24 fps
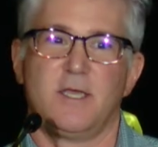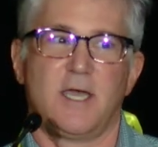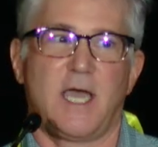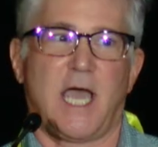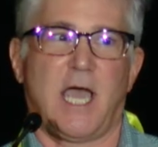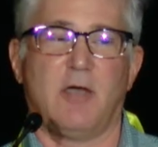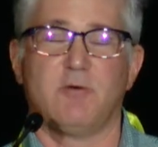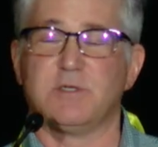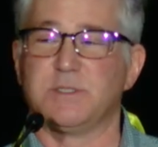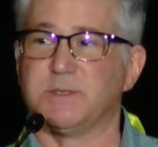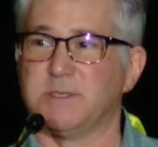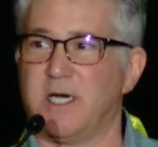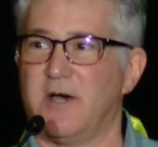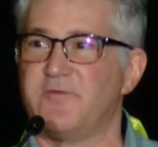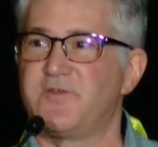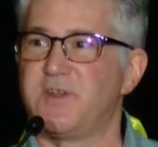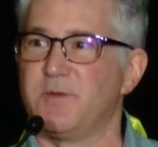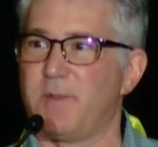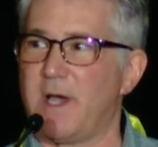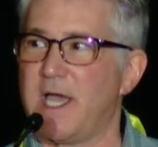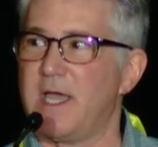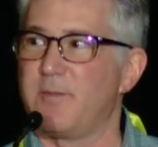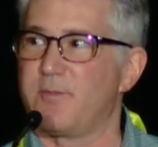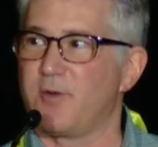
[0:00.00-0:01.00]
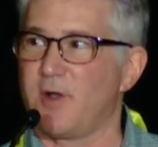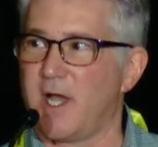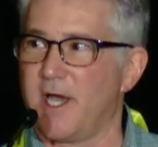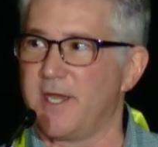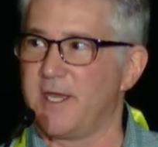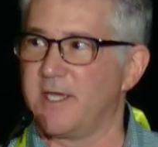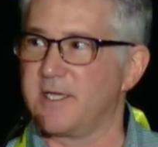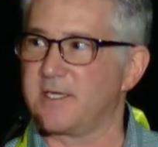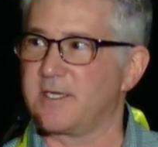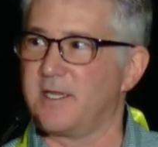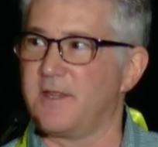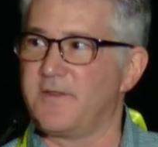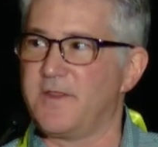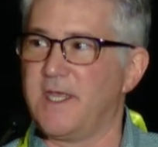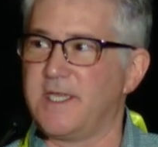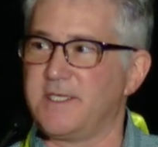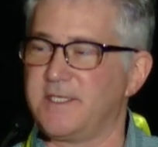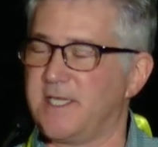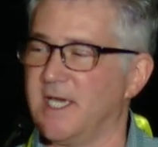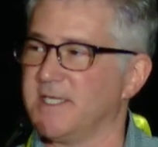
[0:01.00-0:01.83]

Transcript: I would love to buy a product that